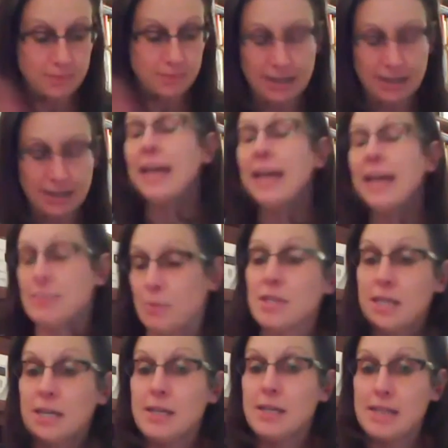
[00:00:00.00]
their
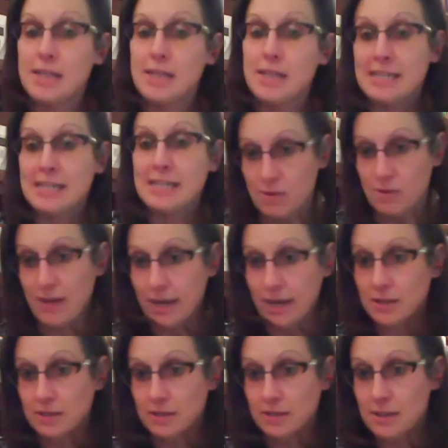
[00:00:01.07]
expertise as the provider.